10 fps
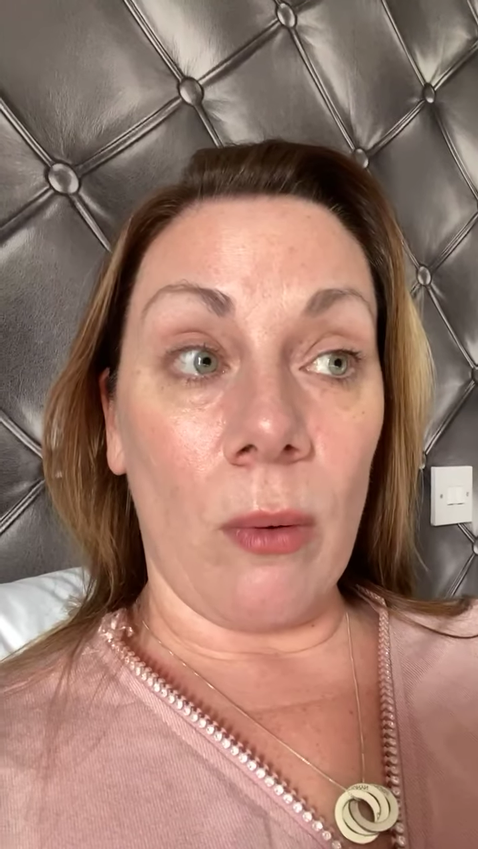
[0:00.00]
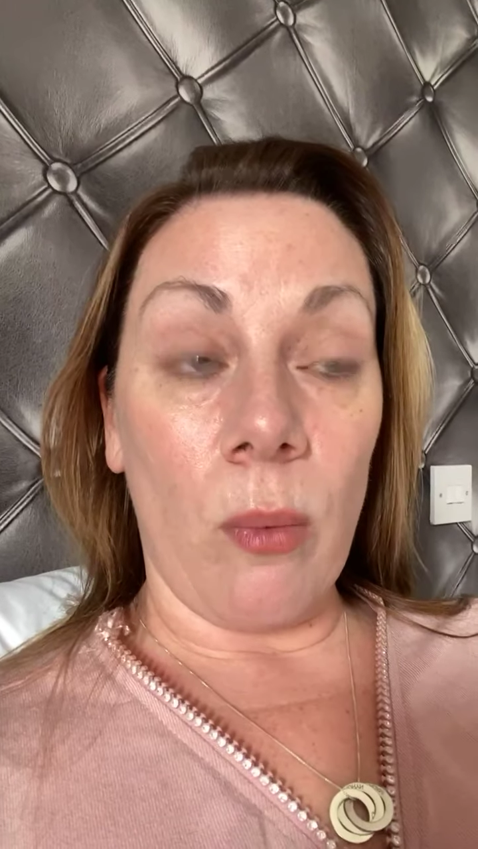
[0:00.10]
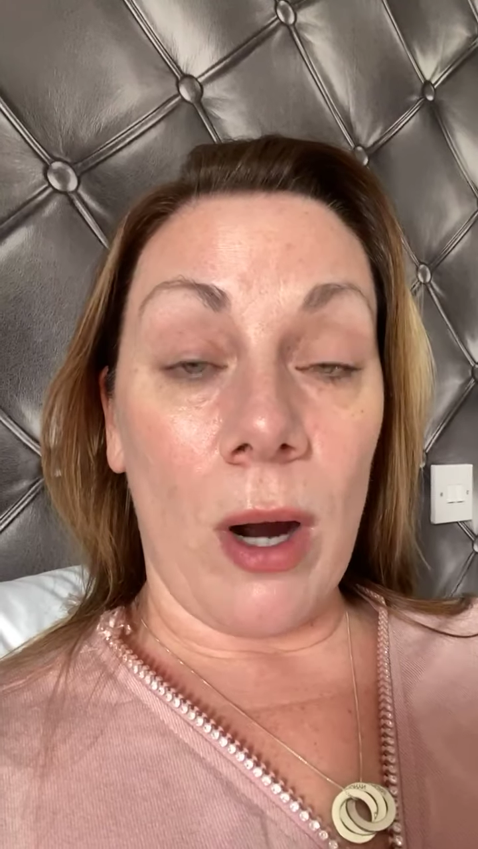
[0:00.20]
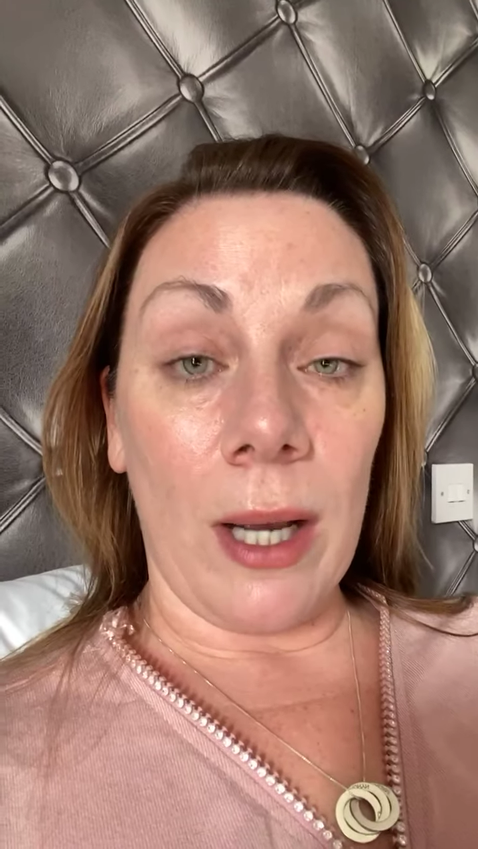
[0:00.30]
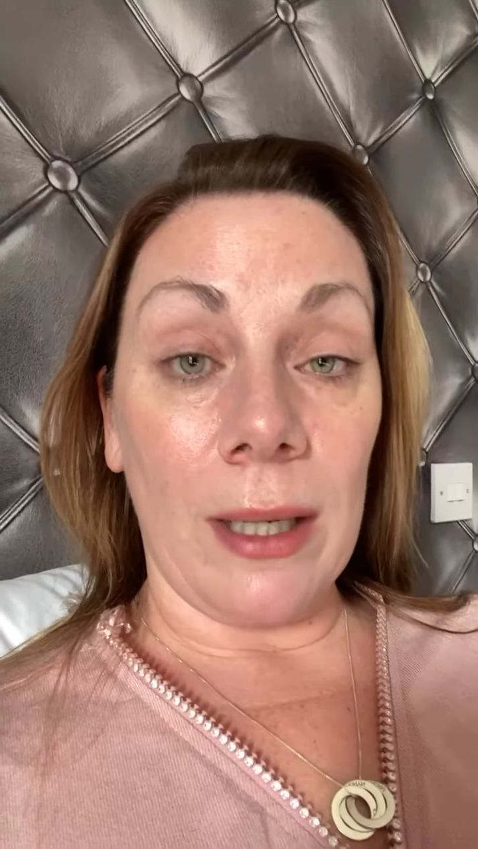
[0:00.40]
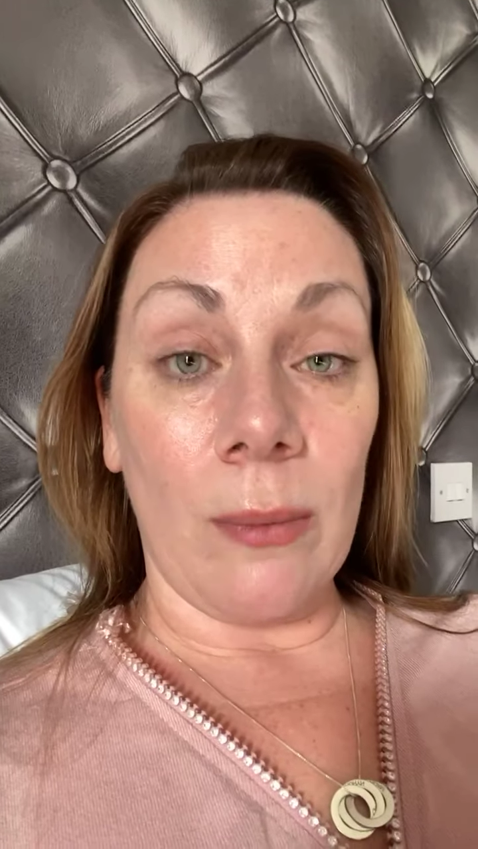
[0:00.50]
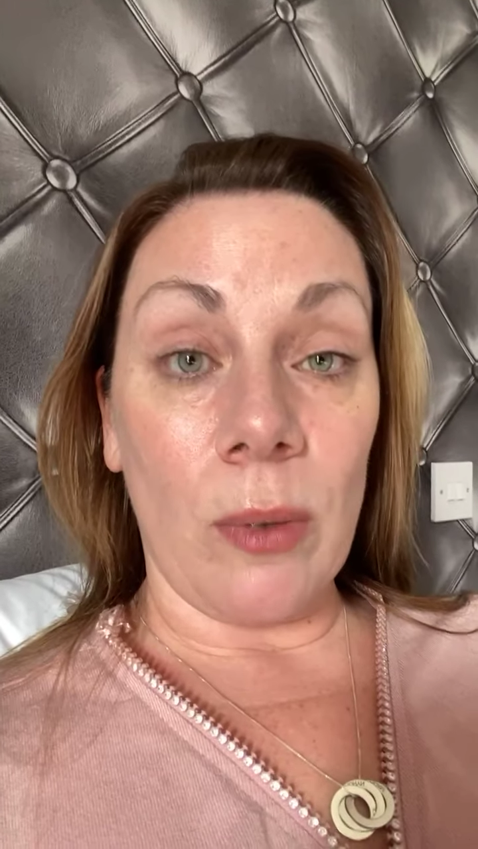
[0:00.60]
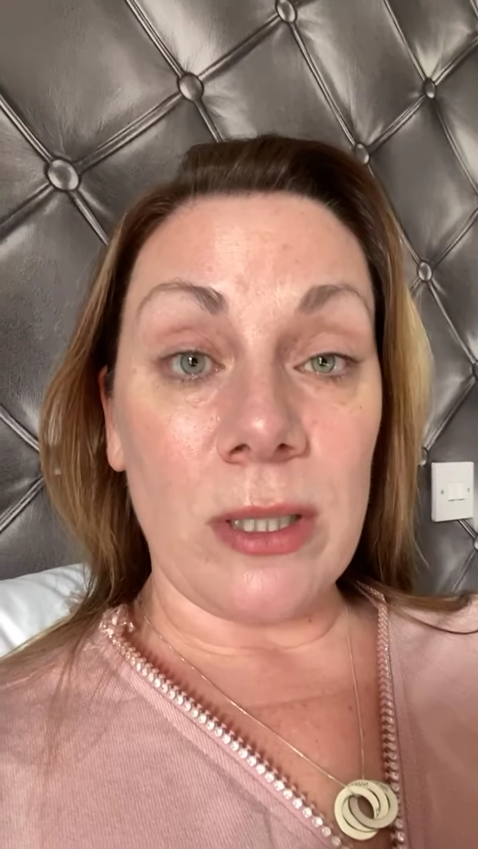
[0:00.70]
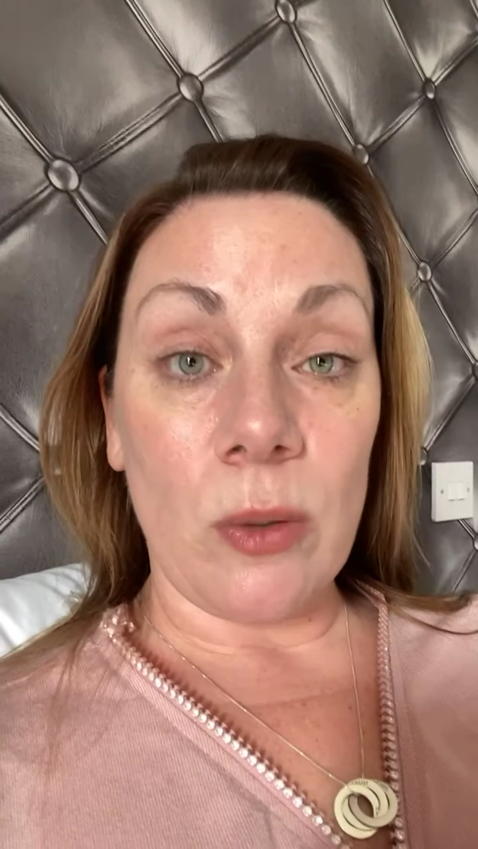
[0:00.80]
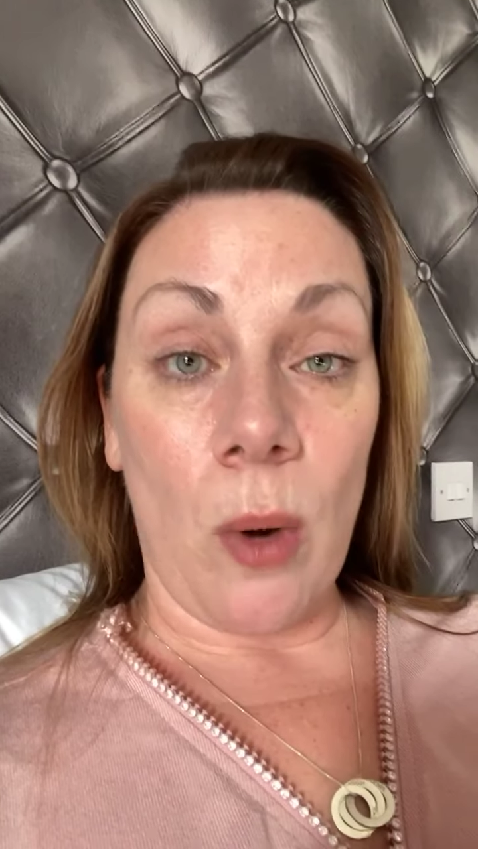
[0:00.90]
while
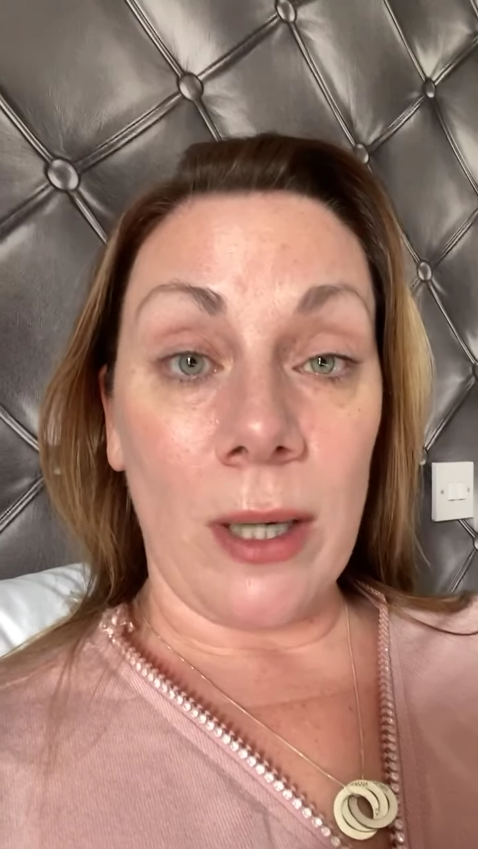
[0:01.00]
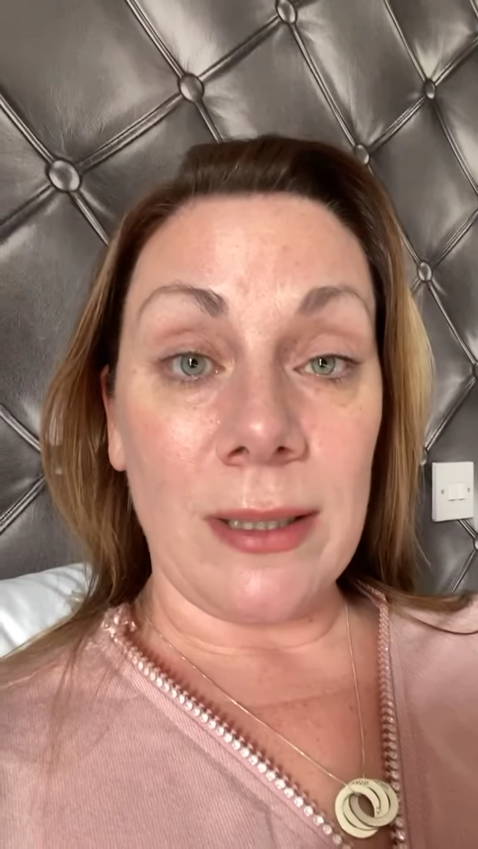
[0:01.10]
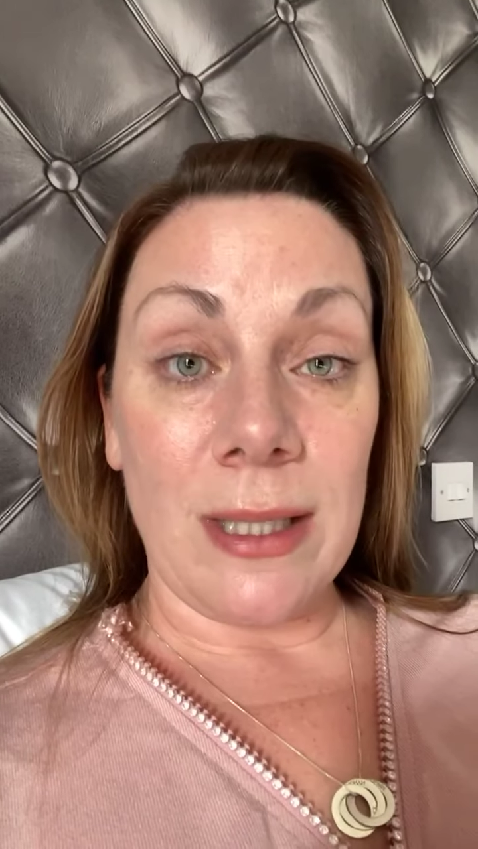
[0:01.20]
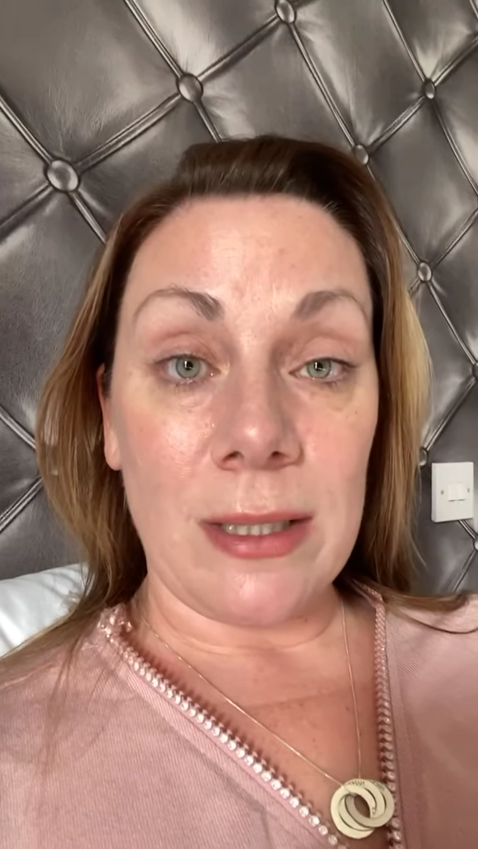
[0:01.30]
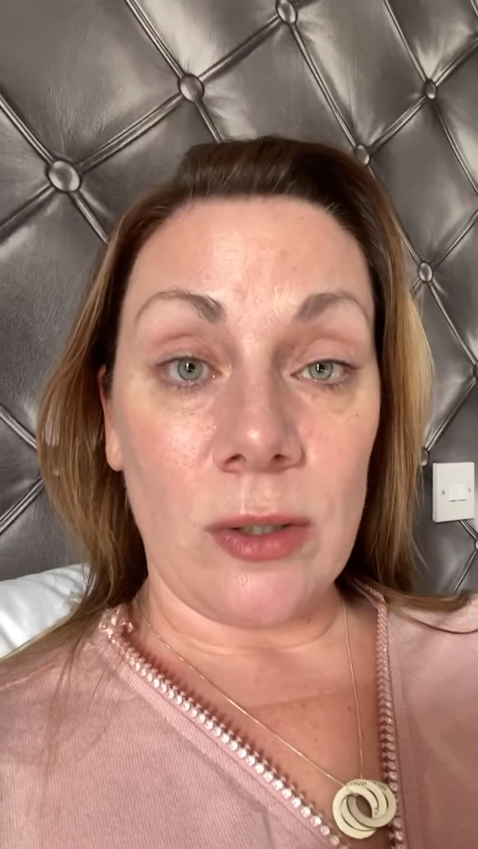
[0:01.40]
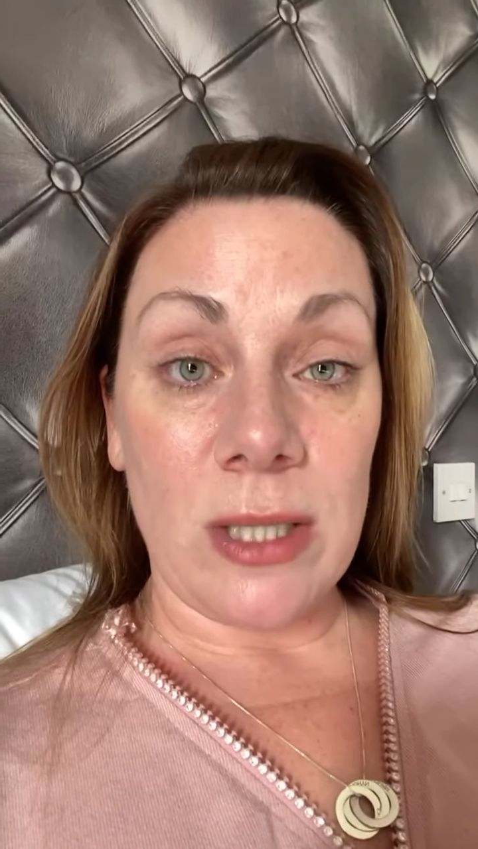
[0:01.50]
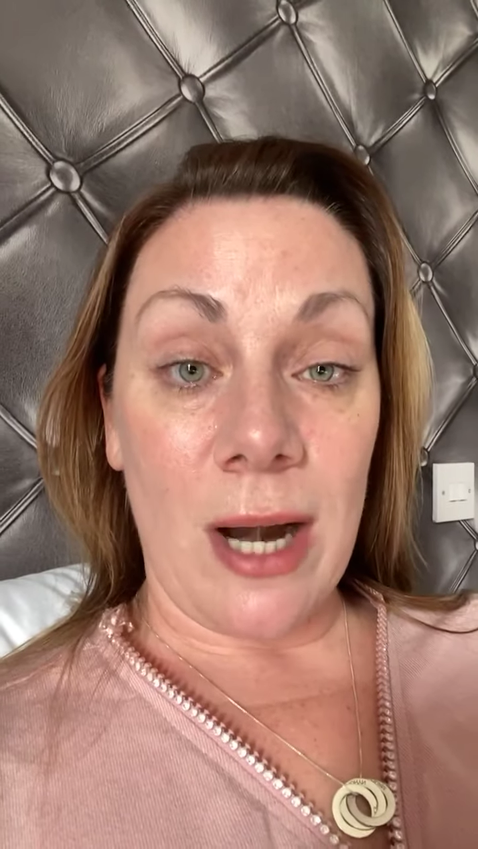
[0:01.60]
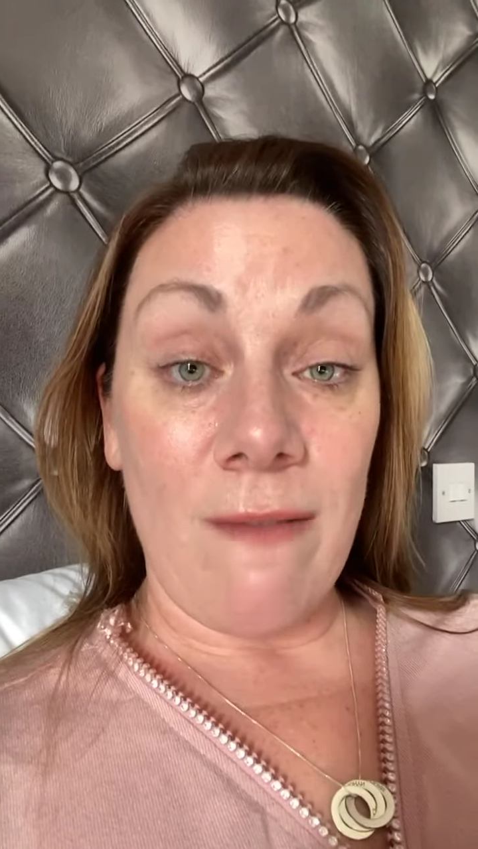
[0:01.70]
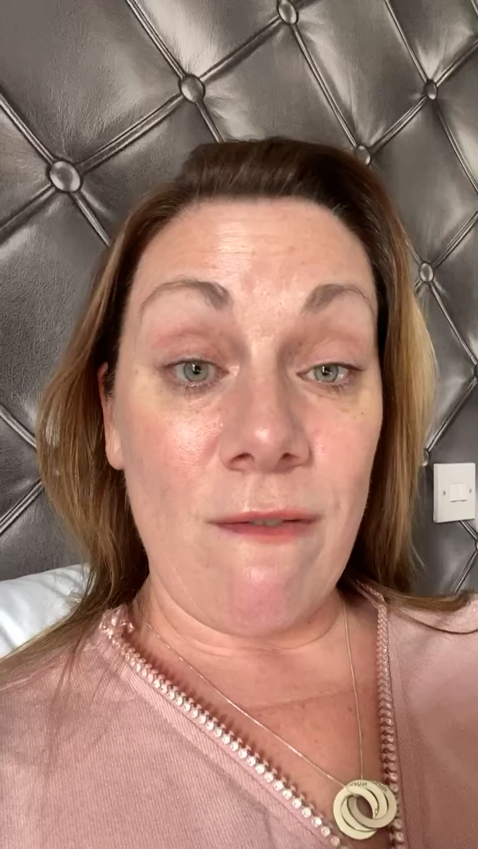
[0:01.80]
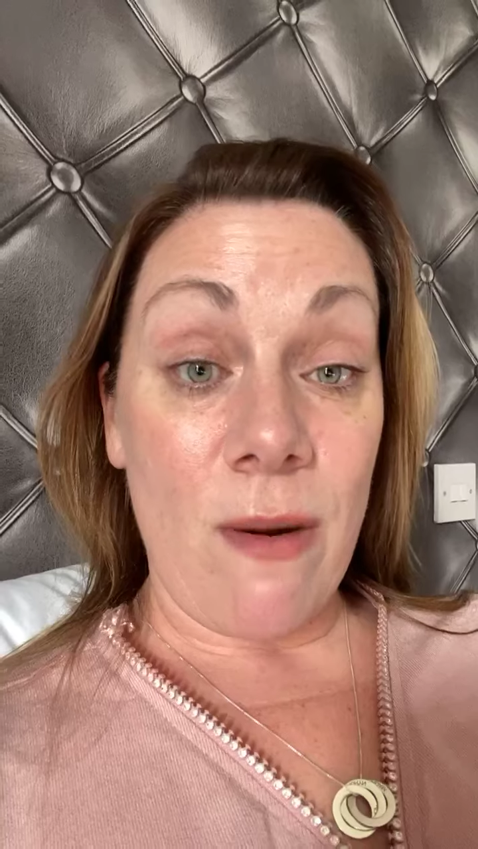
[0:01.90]
was quite
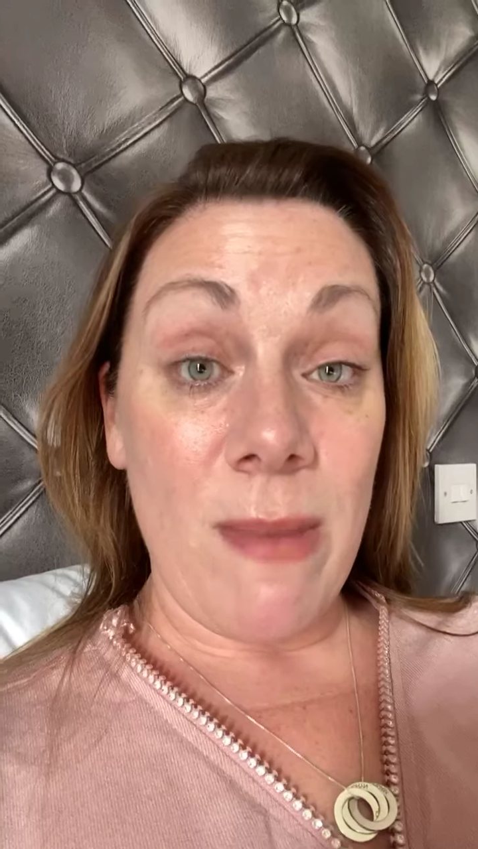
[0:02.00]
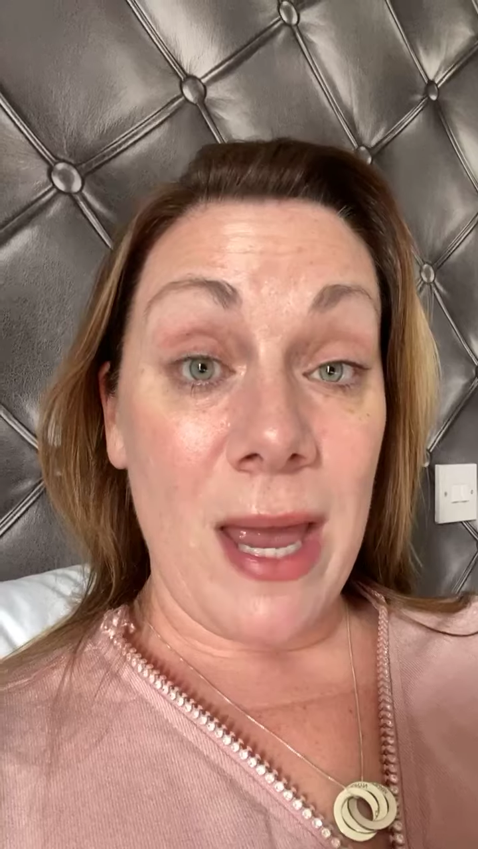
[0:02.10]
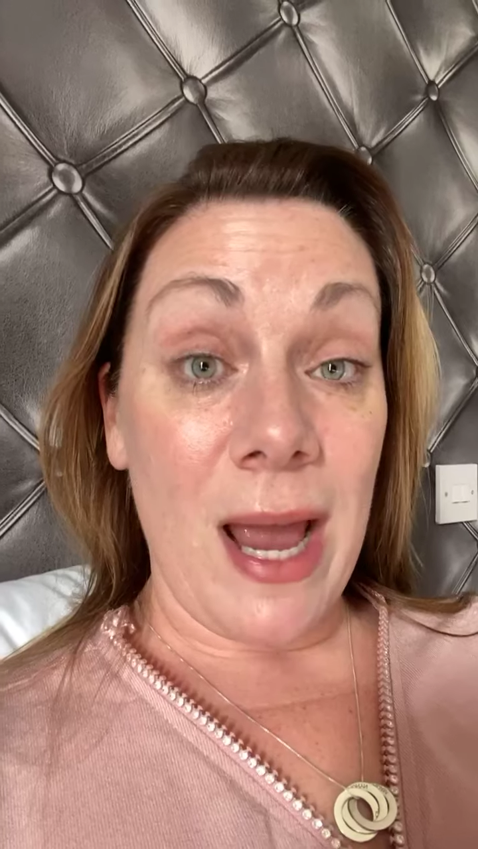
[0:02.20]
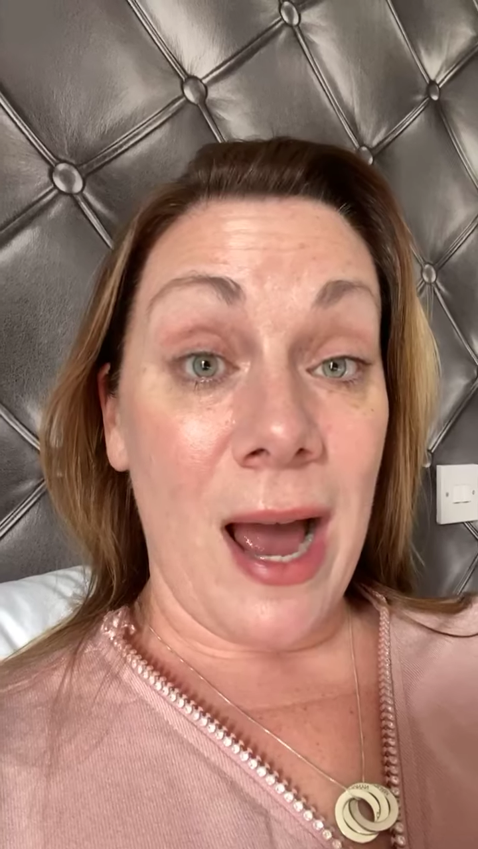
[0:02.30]
disconcerting for me